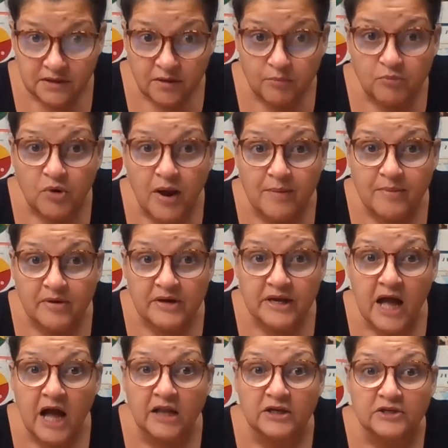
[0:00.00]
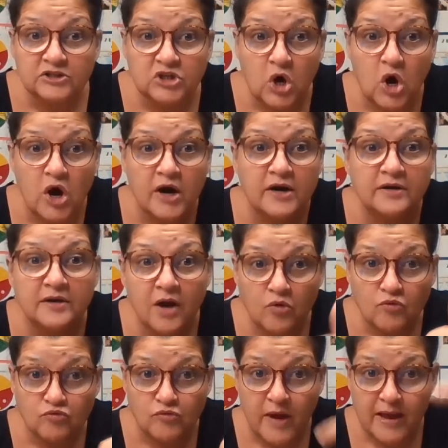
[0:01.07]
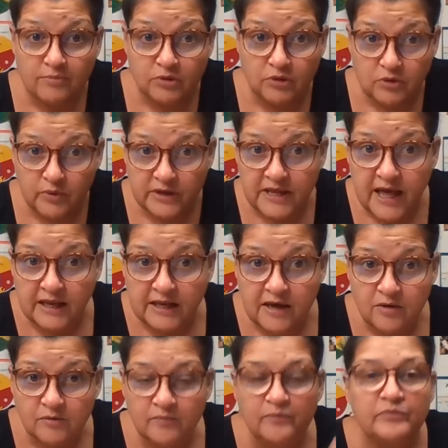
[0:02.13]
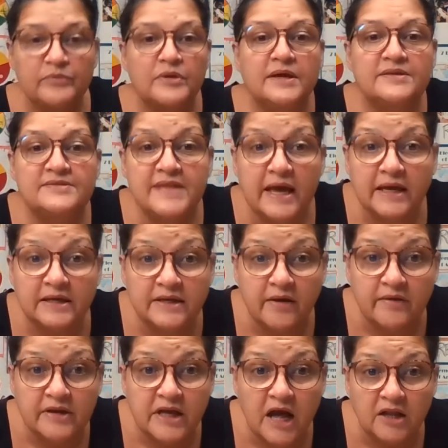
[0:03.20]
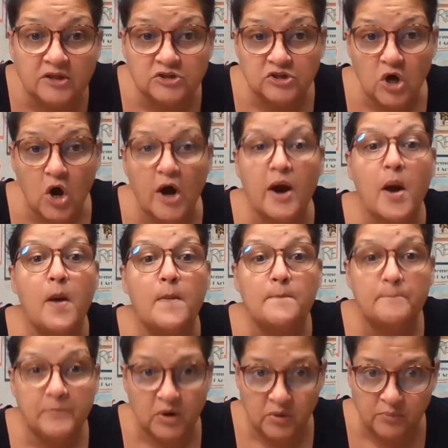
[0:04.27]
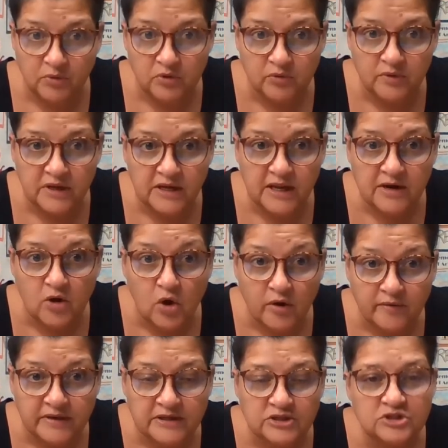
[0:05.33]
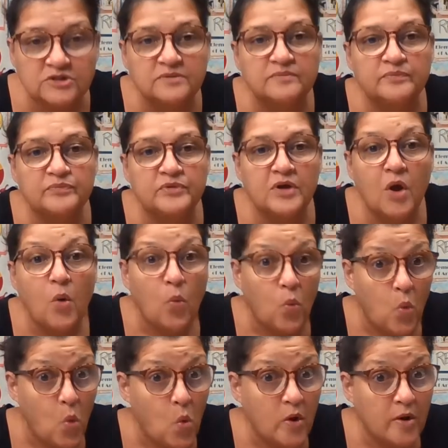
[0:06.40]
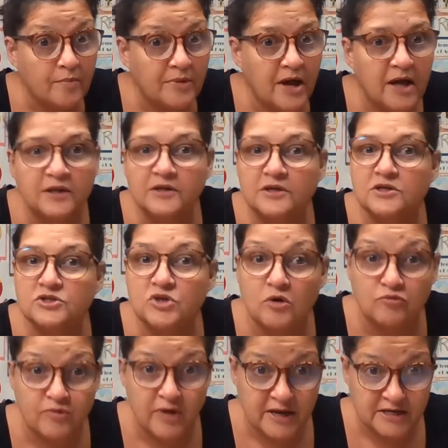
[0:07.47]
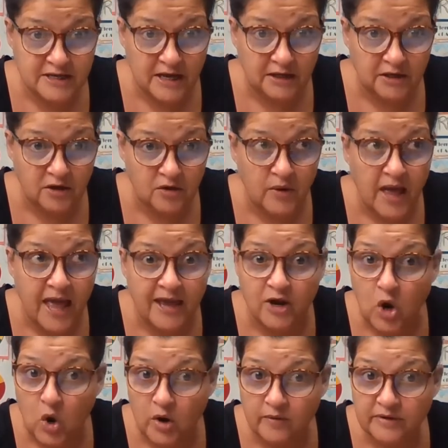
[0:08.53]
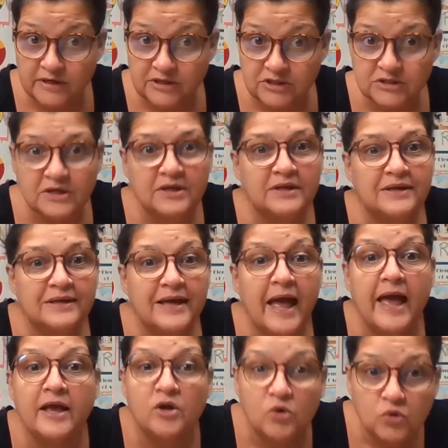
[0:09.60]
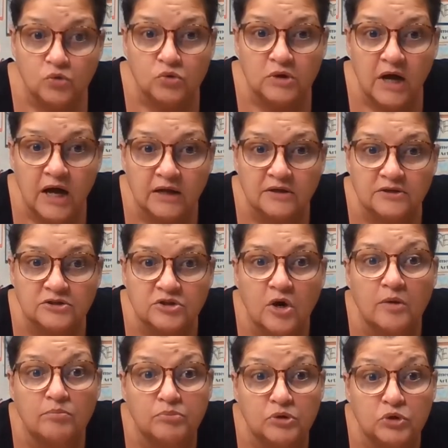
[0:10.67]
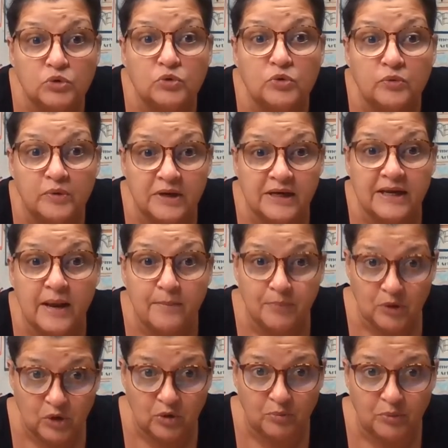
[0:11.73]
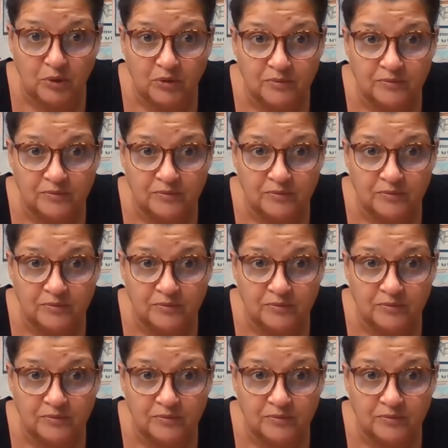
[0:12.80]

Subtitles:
Primary colors are red, blue, and yellow. Secondary colors are purple, green, and orange. Warm colors are red, yellow, and orange. And cool colors are blue, green, and purple.